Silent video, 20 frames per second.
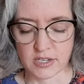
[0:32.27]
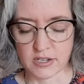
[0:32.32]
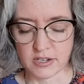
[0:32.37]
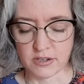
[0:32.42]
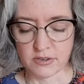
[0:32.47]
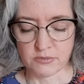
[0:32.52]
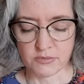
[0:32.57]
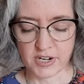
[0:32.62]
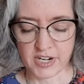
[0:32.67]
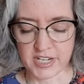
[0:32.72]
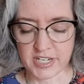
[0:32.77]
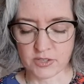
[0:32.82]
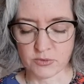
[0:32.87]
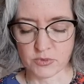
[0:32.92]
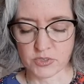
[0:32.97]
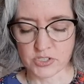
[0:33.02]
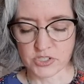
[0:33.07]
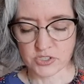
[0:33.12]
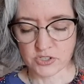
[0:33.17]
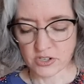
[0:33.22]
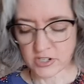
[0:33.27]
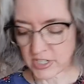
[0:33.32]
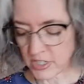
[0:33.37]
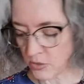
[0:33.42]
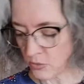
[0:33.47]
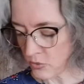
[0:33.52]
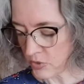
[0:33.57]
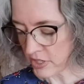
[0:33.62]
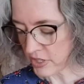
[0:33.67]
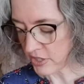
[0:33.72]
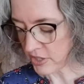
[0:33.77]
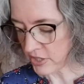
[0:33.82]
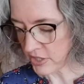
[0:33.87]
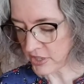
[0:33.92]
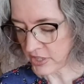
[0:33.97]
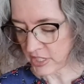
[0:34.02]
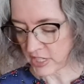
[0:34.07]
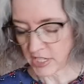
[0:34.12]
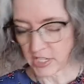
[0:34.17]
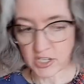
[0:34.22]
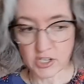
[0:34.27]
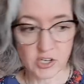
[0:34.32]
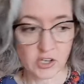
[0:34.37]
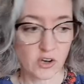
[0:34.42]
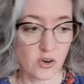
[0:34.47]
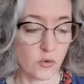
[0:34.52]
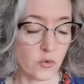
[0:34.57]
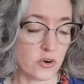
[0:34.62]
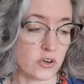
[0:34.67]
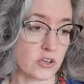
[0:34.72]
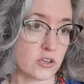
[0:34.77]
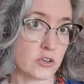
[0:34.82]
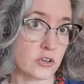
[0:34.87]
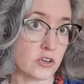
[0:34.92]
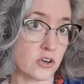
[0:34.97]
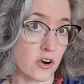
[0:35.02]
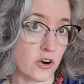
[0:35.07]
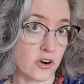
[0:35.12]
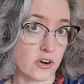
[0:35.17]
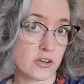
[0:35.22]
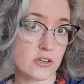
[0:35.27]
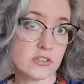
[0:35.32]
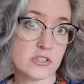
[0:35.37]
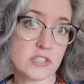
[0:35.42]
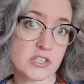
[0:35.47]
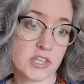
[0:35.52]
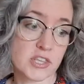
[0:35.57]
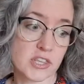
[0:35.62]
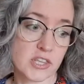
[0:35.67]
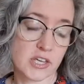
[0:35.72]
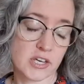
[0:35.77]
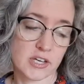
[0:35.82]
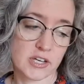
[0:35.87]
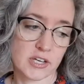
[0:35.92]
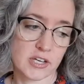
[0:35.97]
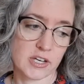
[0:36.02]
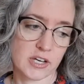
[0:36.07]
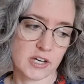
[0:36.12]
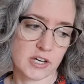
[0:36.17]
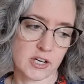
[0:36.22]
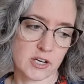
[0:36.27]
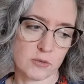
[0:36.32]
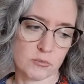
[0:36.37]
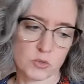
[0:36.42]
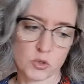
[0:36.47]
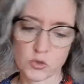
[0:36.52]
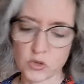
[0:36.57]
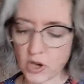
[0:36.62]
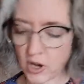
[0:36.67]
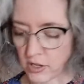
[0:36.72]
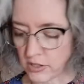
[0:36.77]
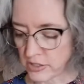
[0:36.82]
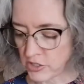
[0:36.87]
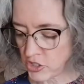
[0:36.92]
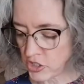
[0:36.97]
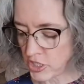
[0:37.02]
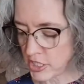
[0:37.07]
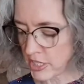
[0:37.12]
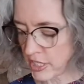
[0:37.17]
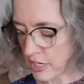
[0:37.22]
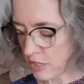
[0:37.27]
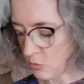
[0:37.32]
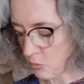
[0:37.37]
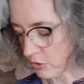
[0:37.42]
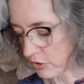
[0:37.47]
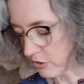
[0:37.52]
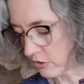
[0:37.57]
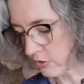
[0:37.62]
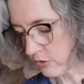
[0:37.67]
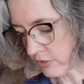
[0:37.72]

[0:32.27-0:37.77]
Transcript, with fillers: All right, we're starting with the Oracle cards, the uh, Moonology and Work Your